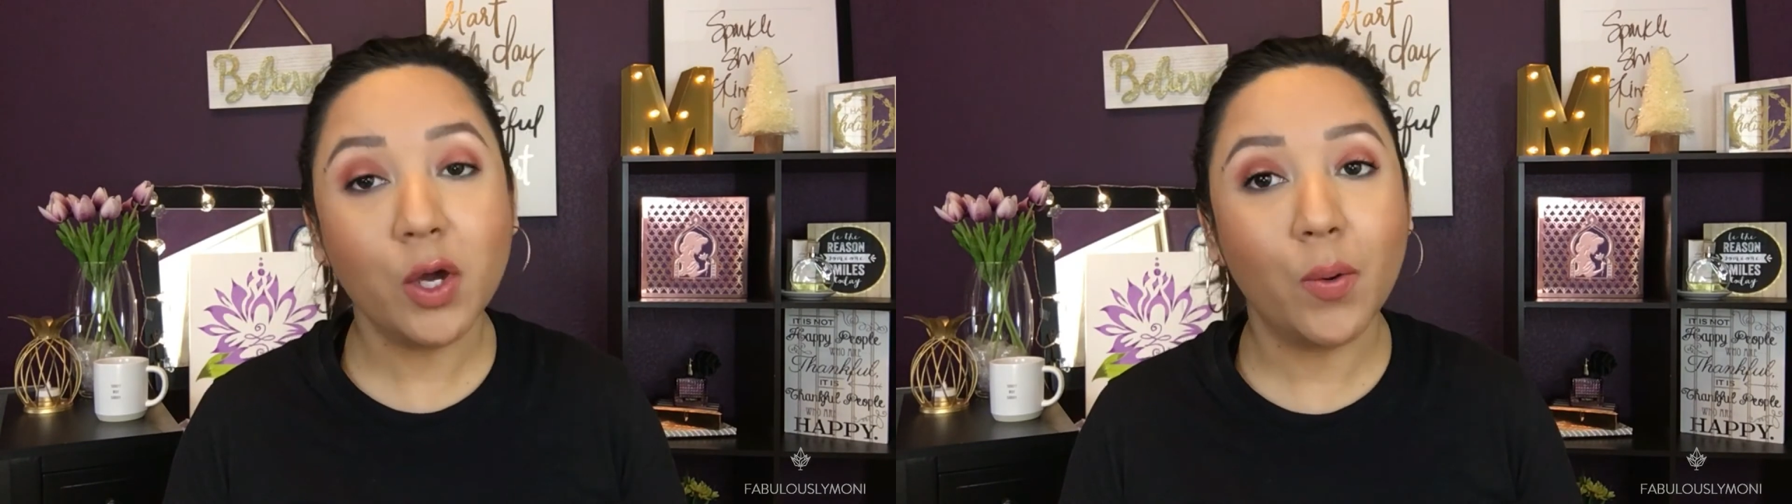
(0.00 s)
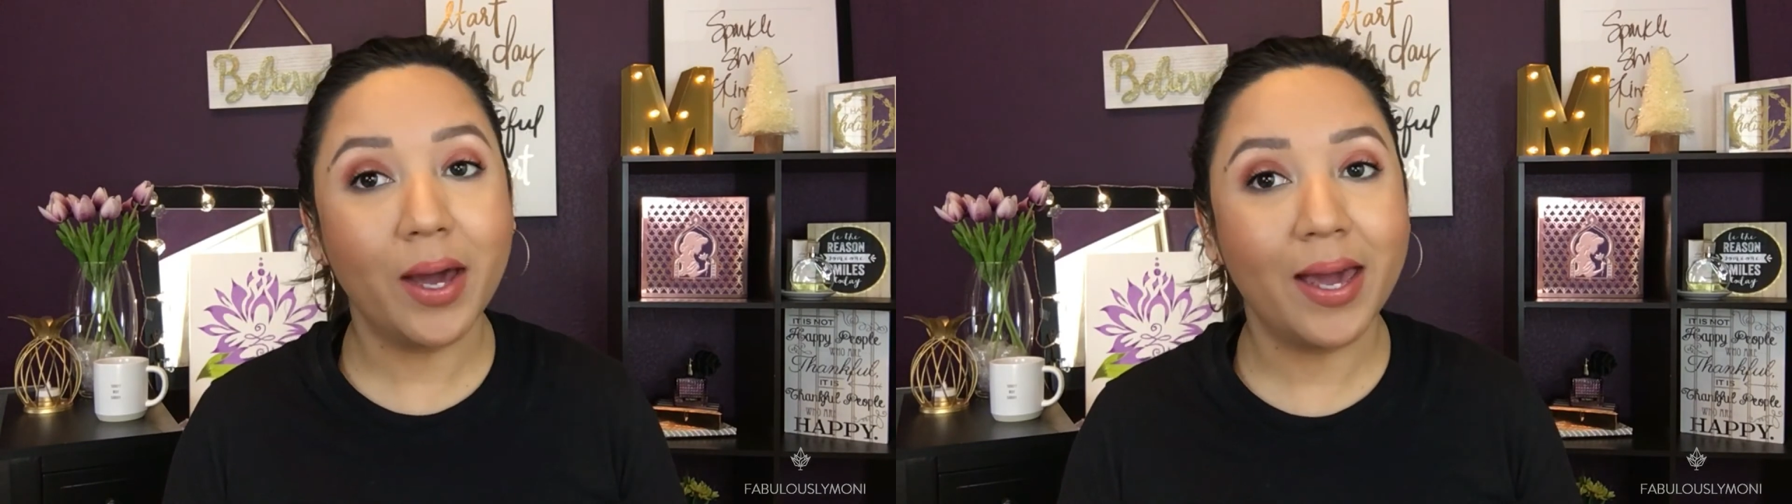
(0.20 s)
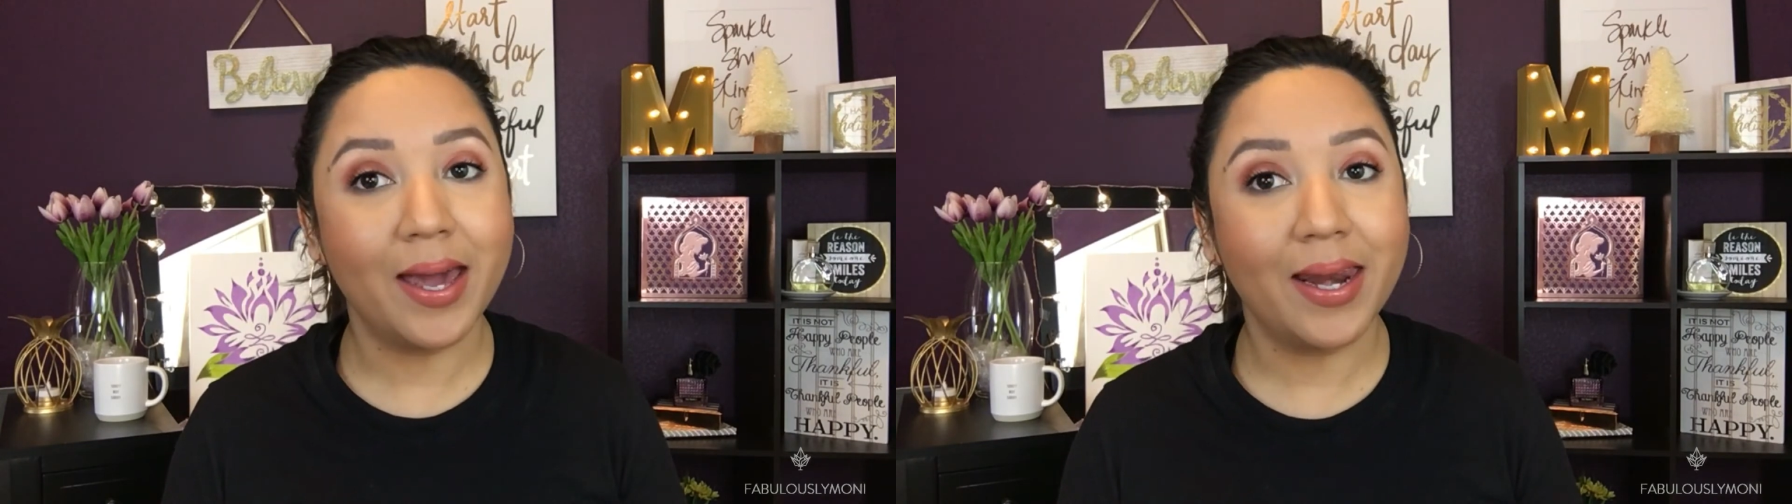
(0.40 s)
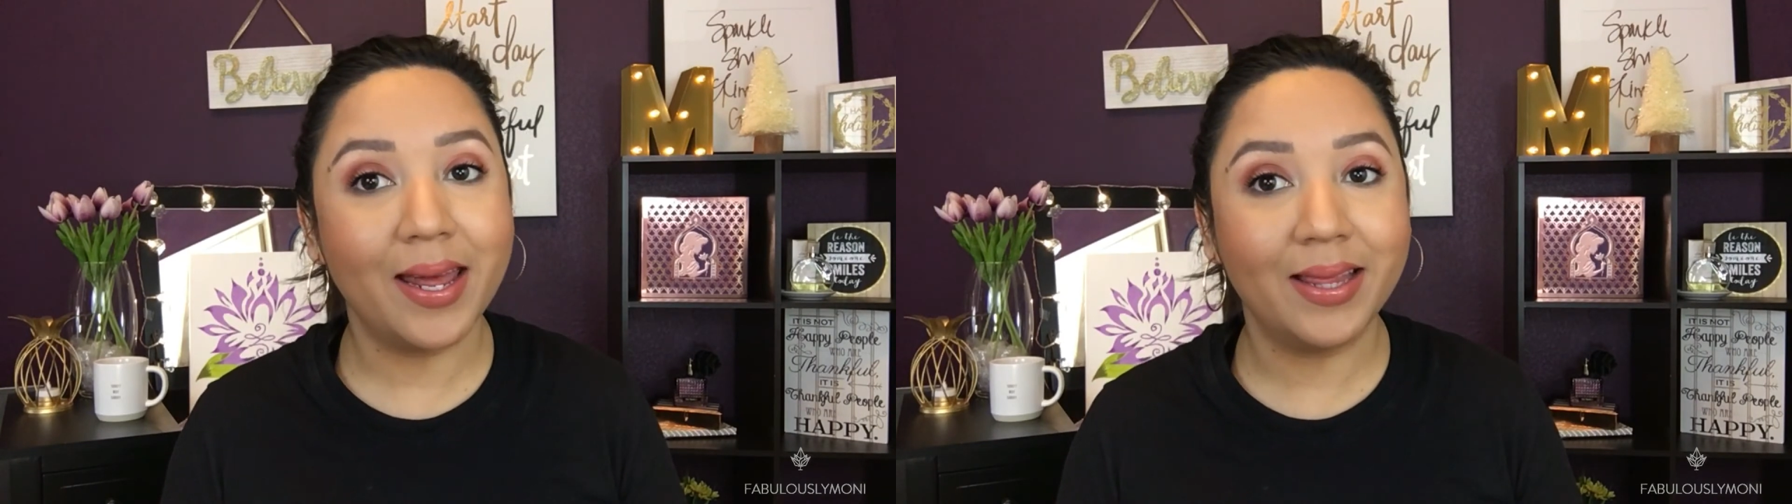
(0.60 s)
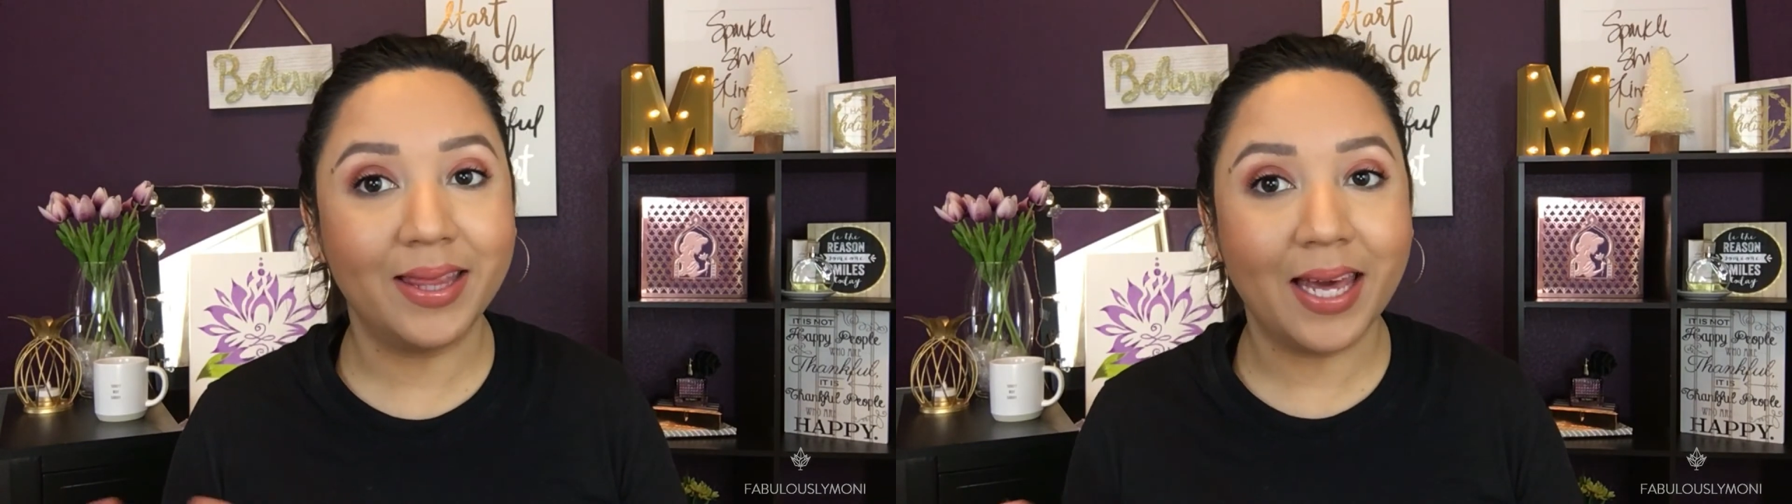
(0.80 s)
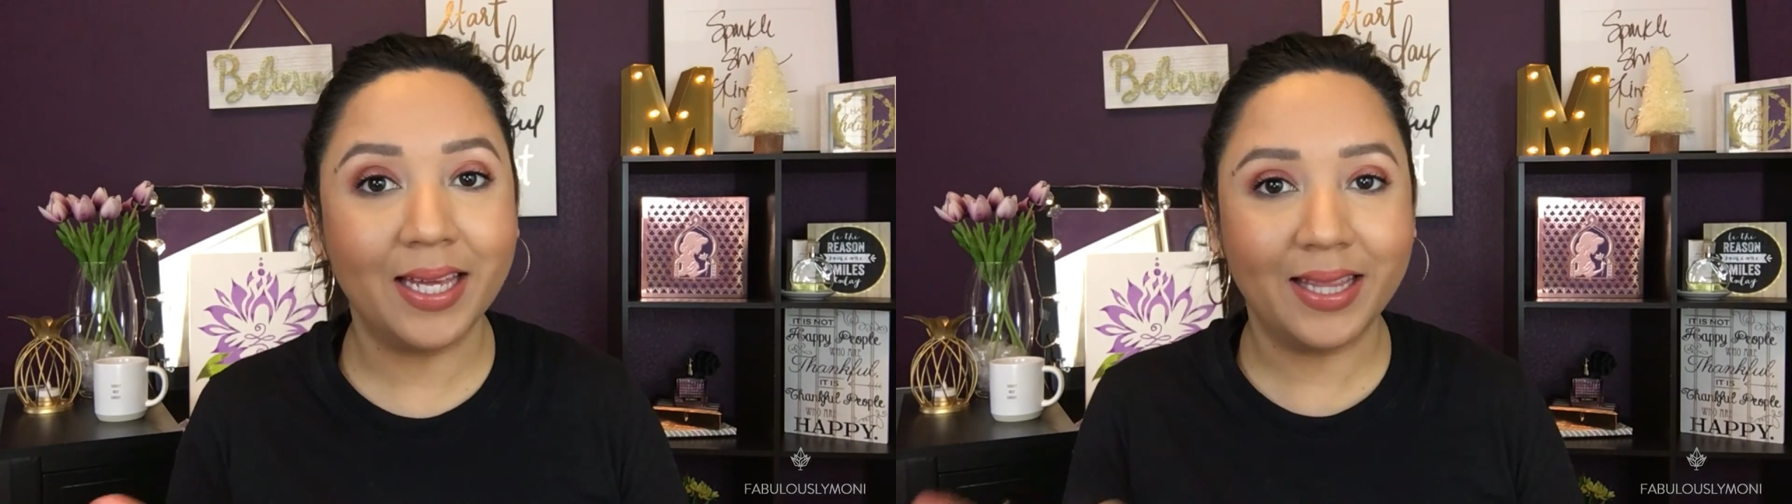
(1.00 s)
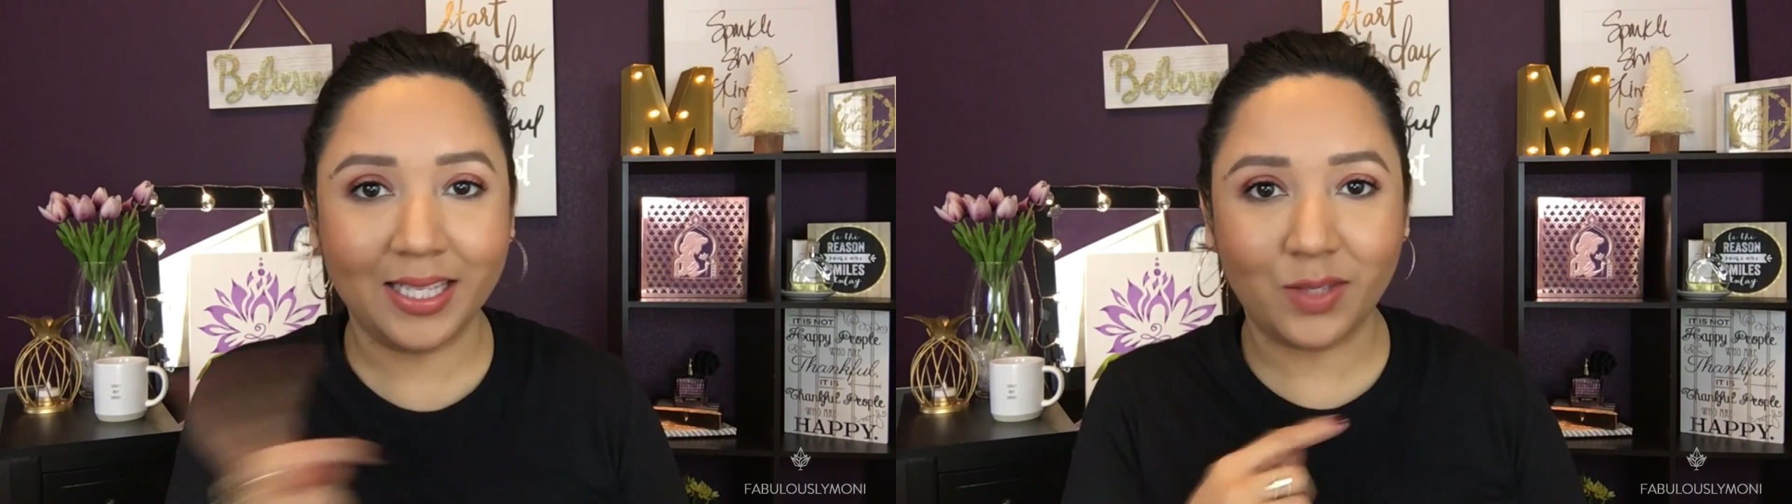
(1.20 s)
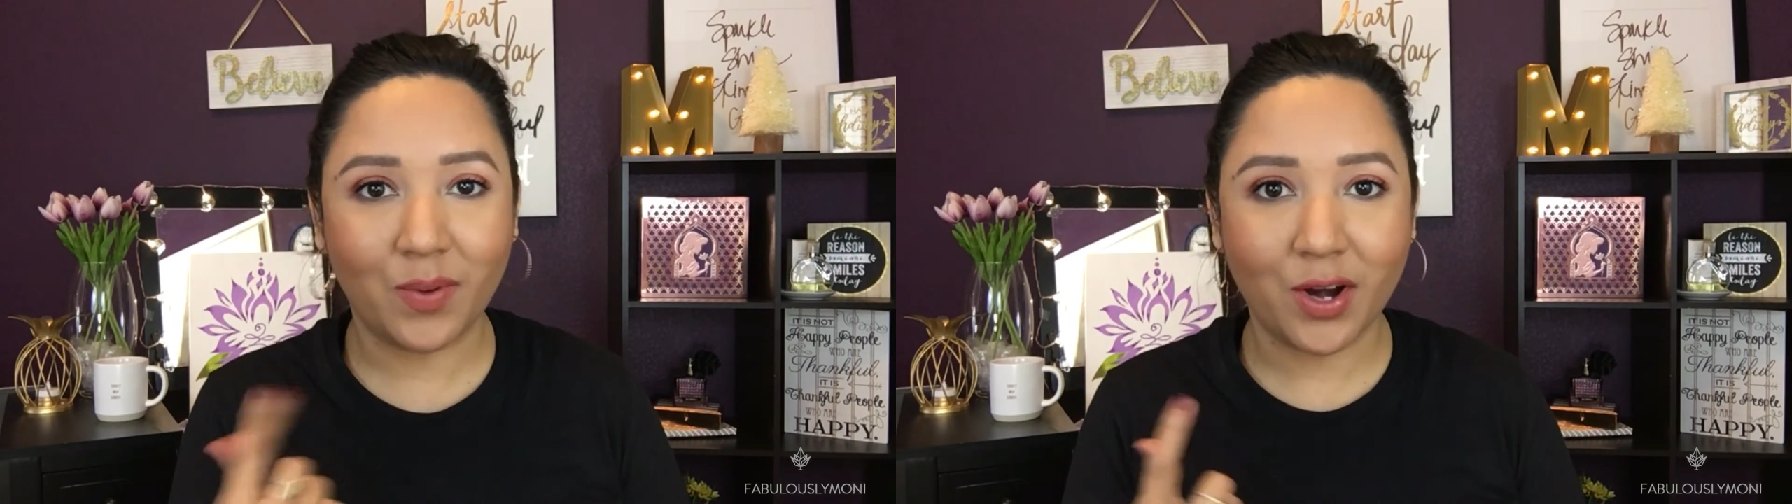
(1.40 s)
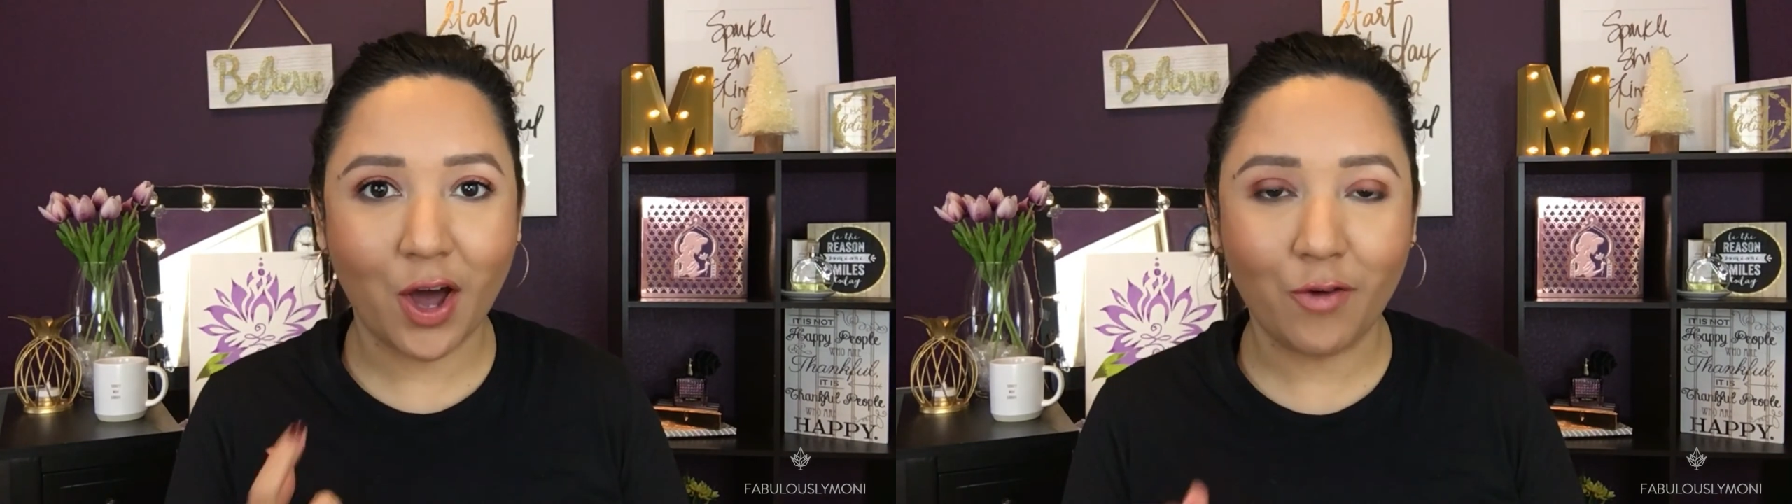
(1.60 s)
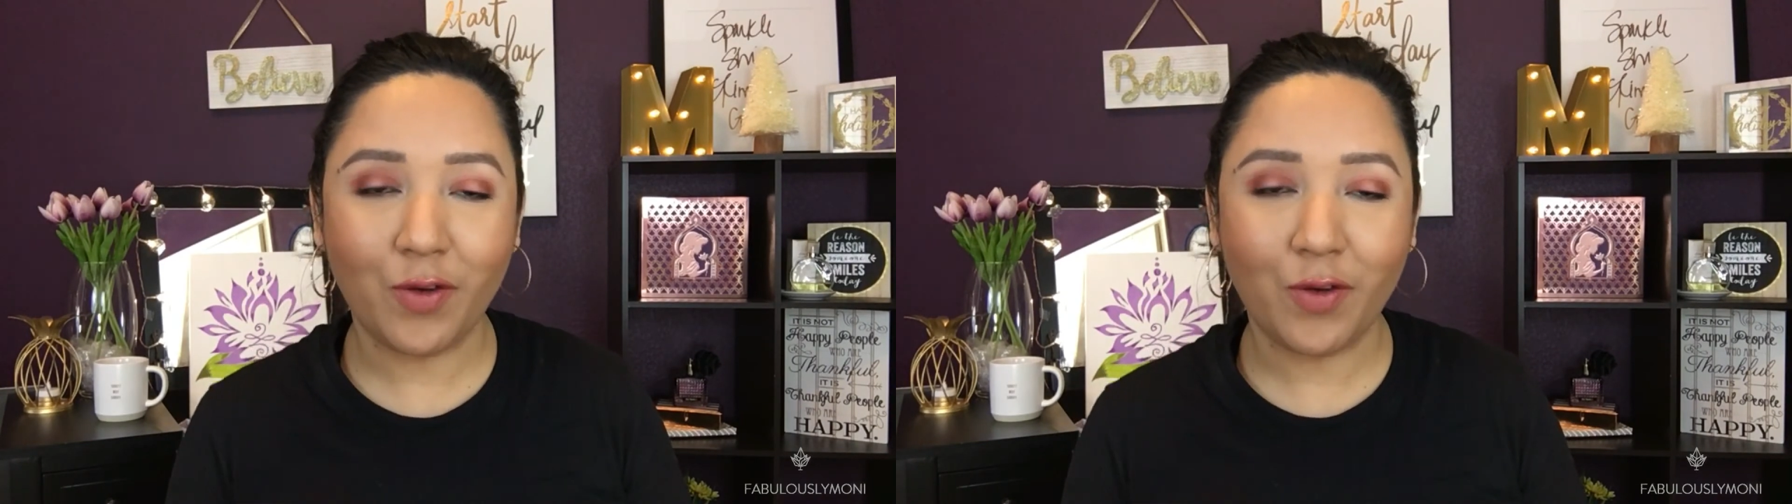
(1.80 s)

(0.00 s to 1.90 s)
go ahead and take this one off,